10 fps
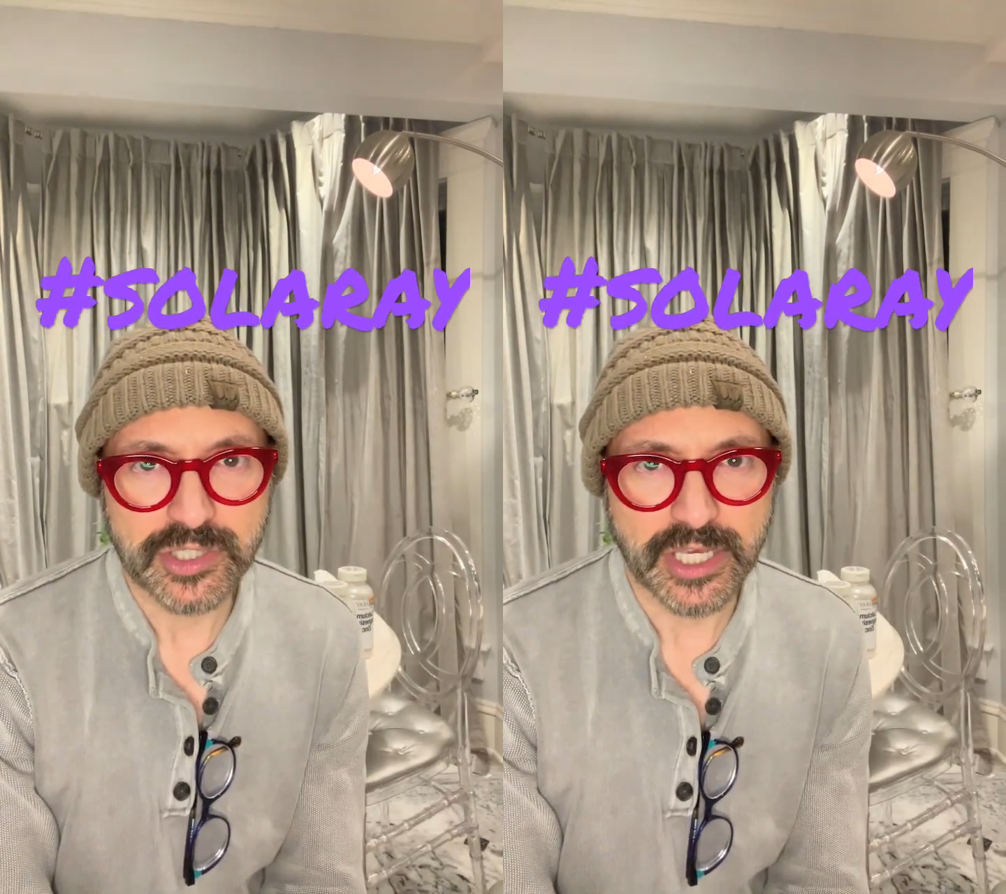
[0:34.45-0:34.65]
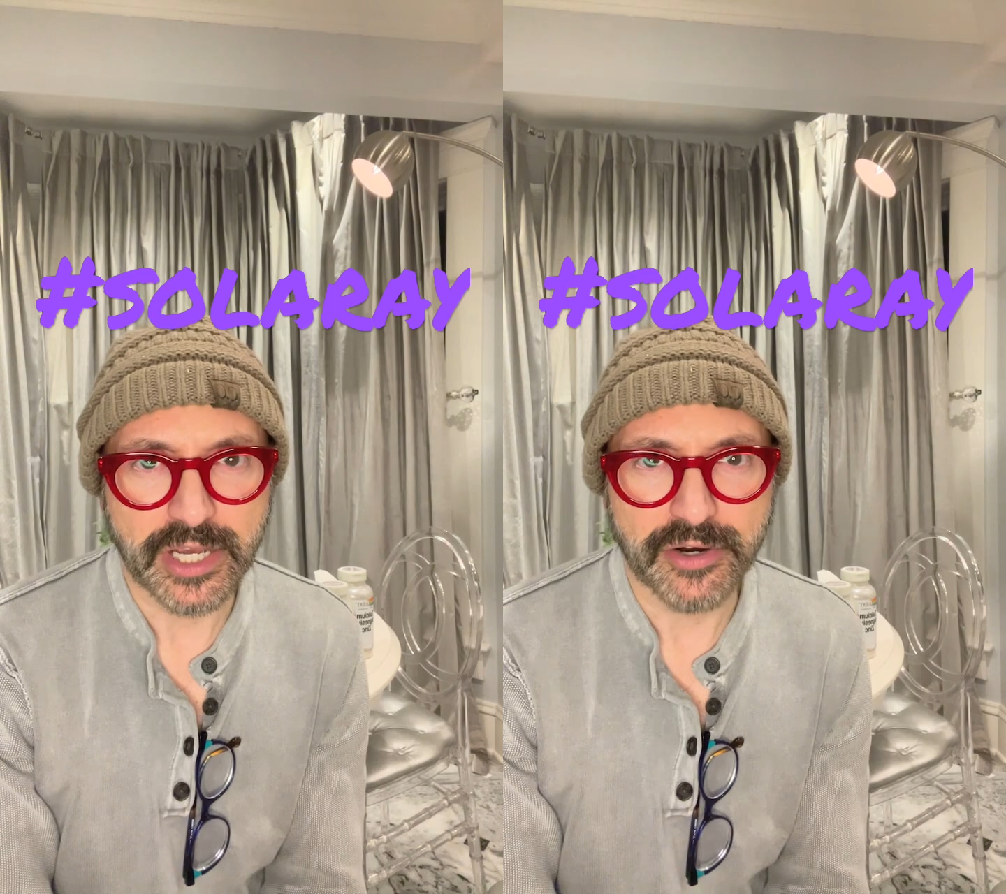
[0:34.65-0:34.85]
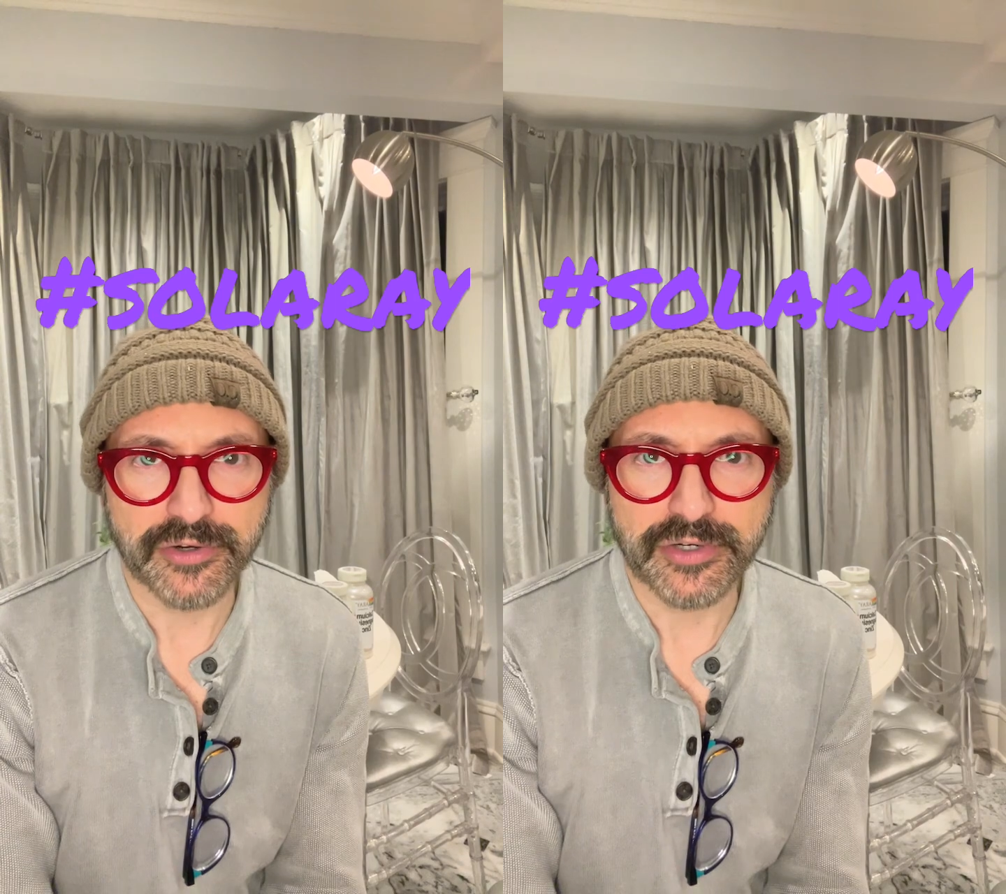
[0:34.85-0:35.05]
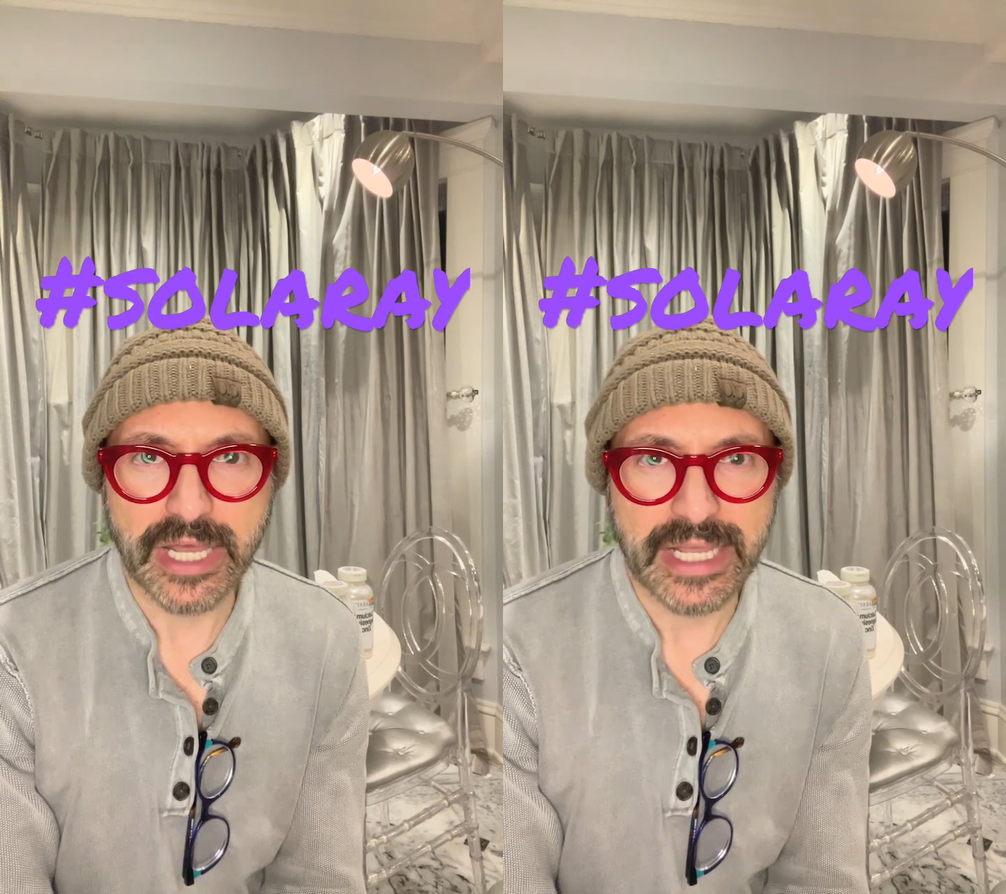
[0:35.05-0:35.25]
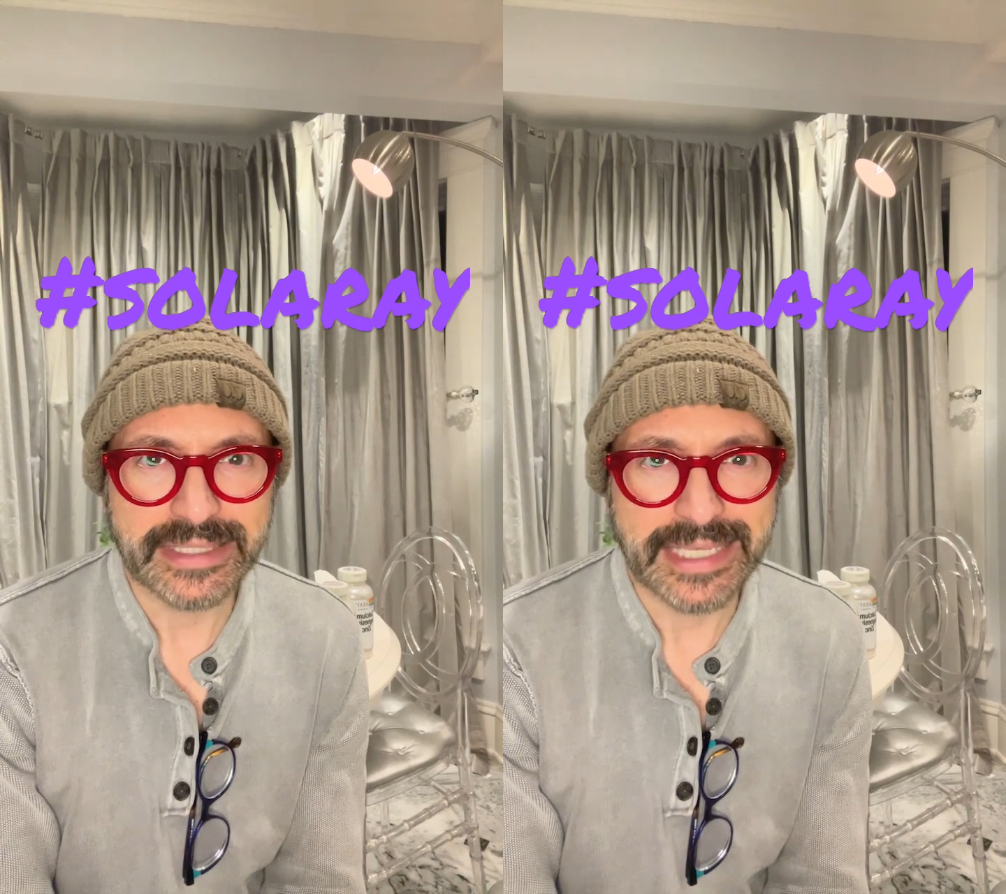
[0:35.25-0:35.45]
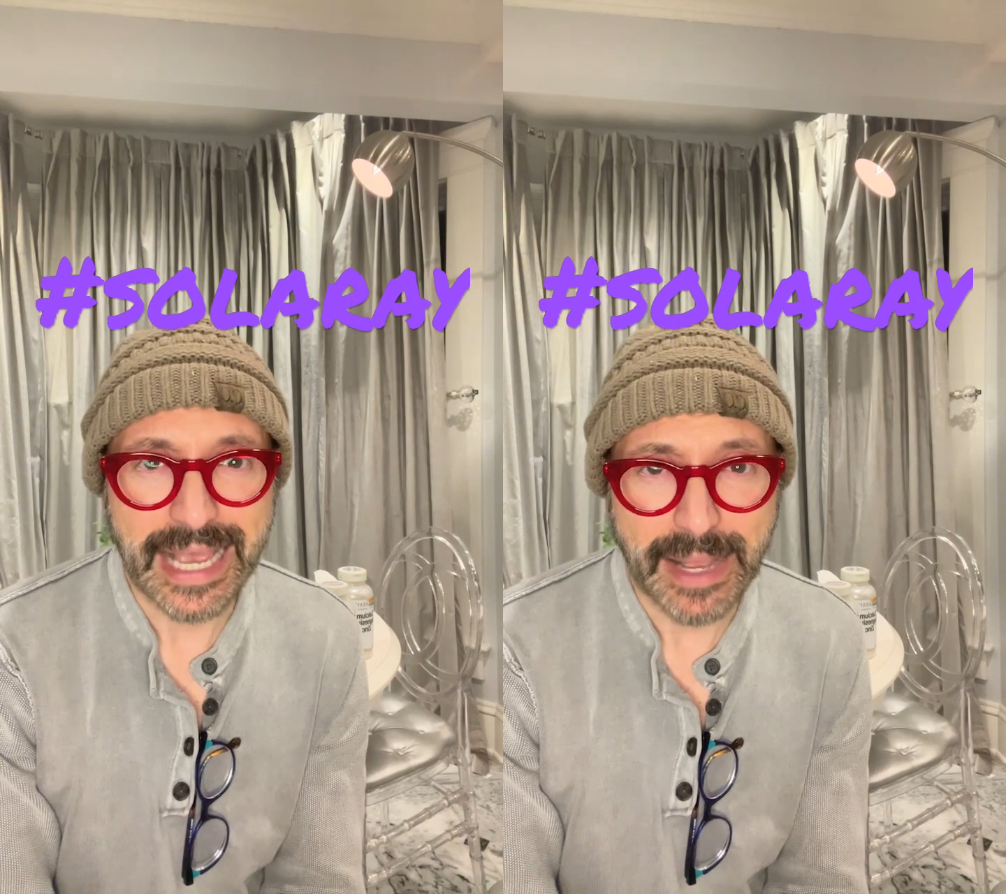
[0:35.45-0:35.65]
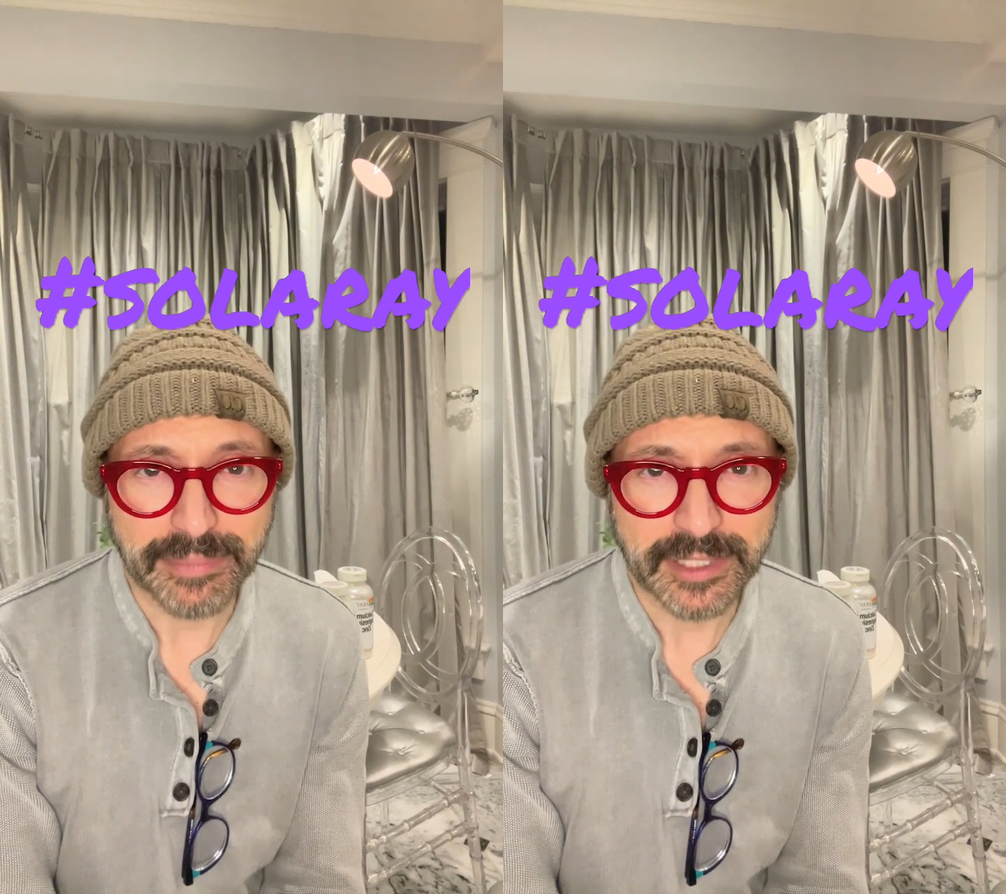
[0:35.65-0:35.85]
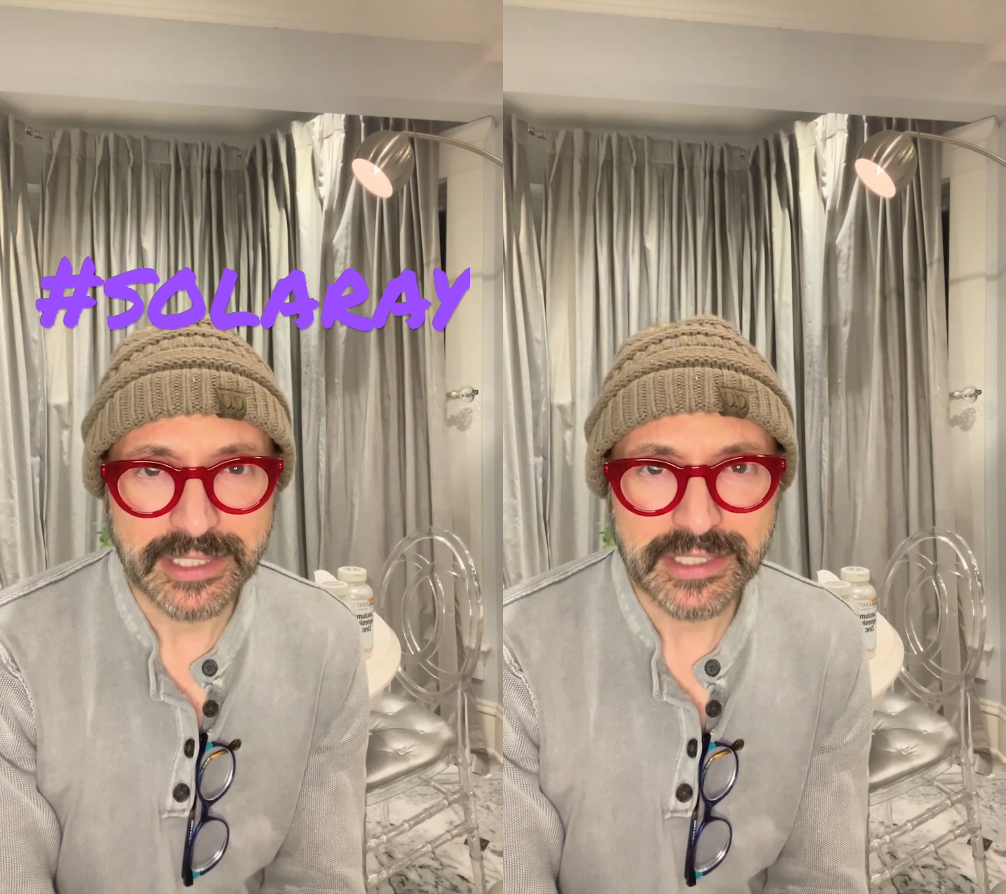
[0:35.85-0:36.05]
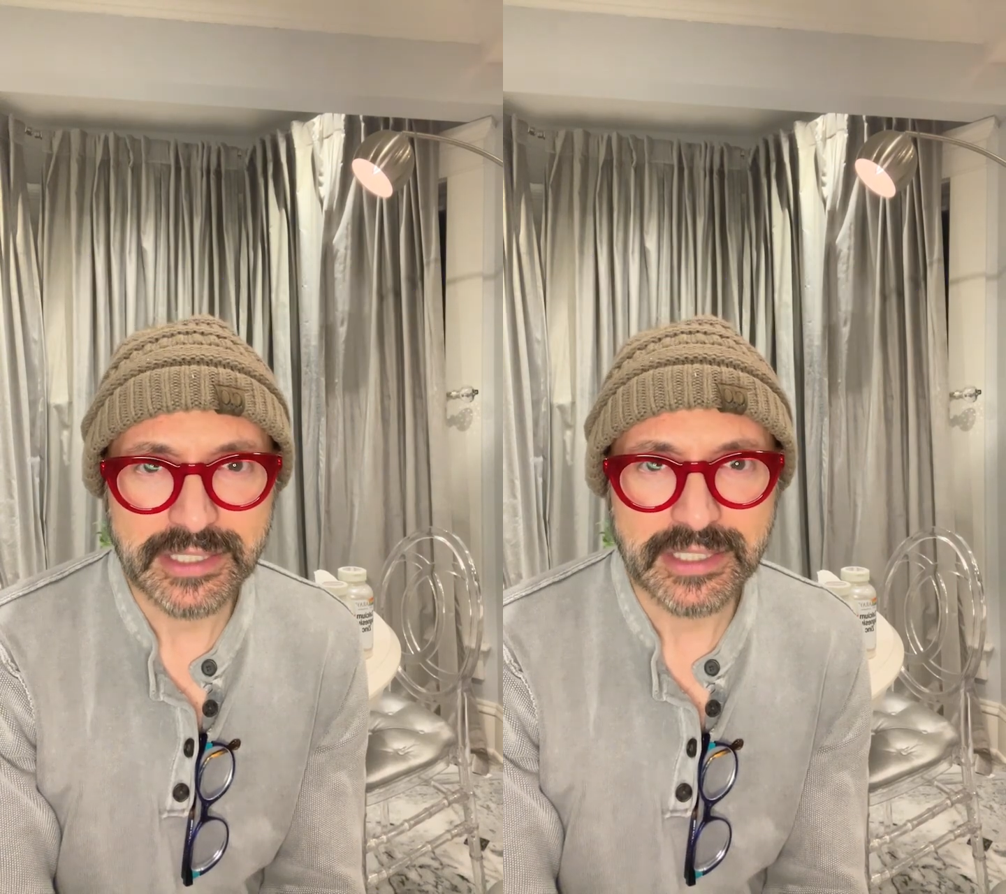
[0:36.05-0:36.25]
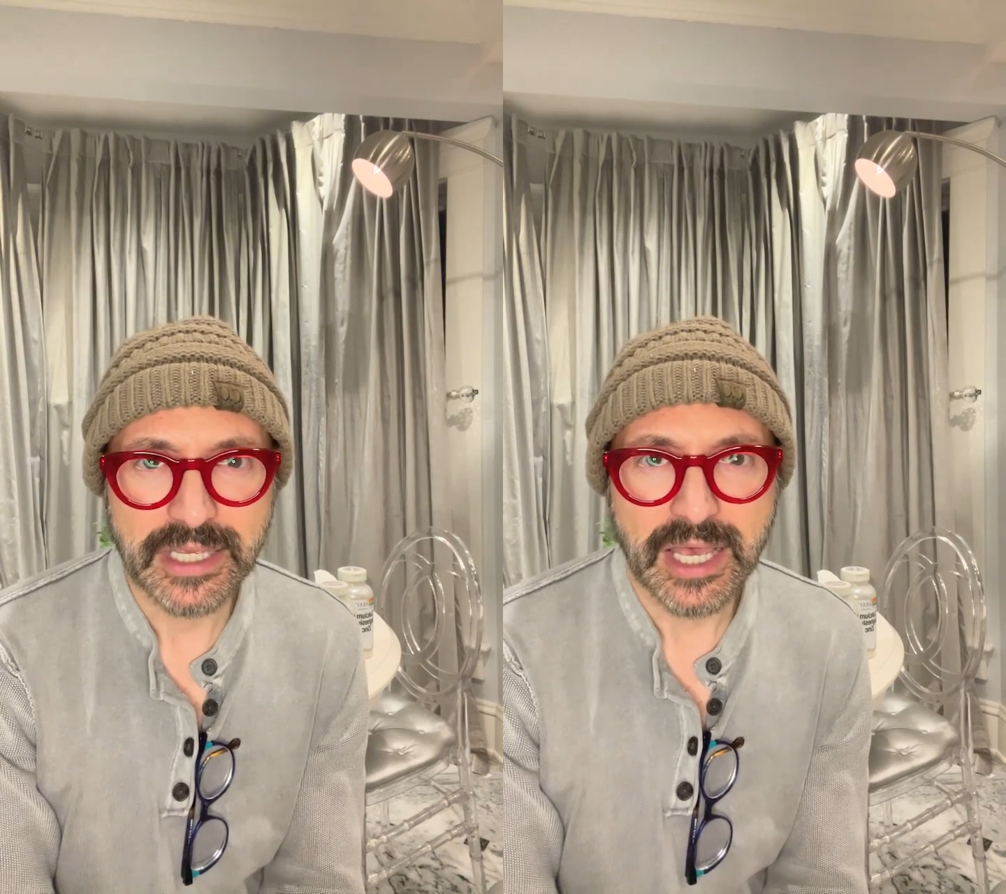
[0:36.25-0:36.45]
They are not
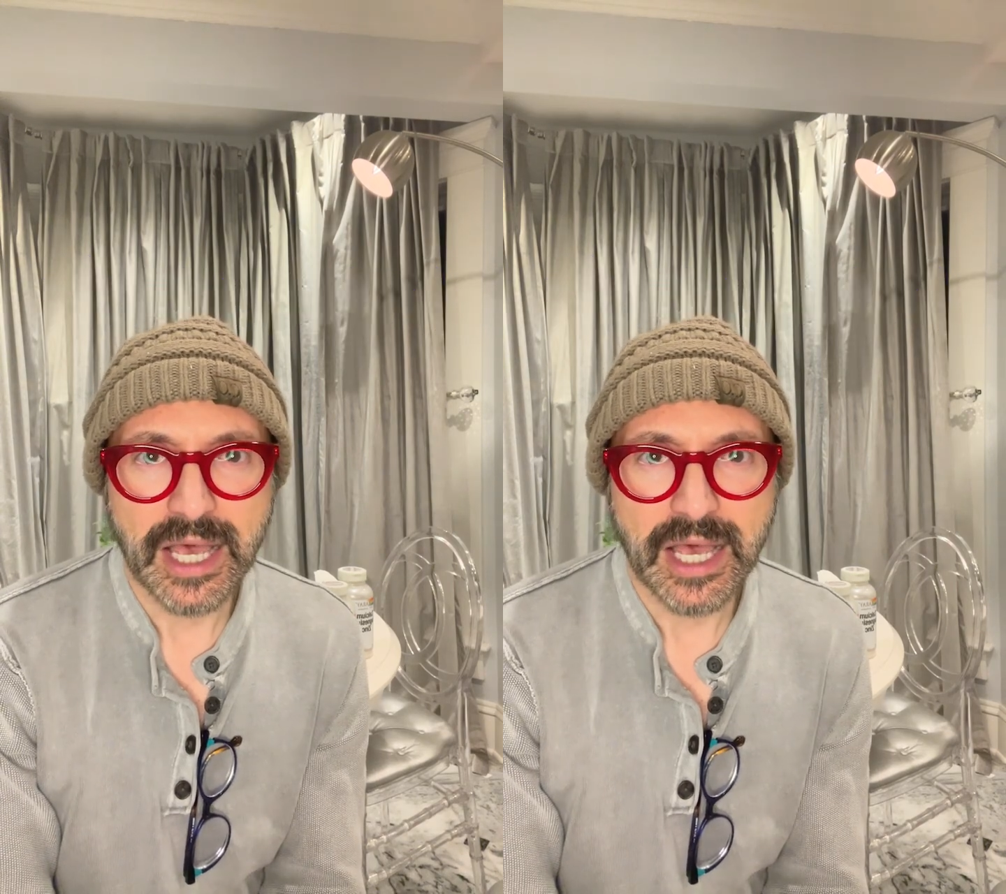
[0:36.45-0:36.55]
tablets.